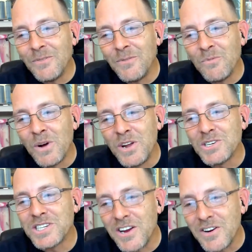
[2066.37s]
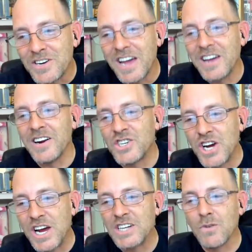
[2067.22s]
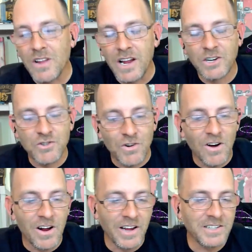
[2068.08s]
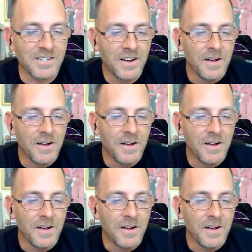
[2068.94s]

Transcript: when you say you're taking a chance with electronics,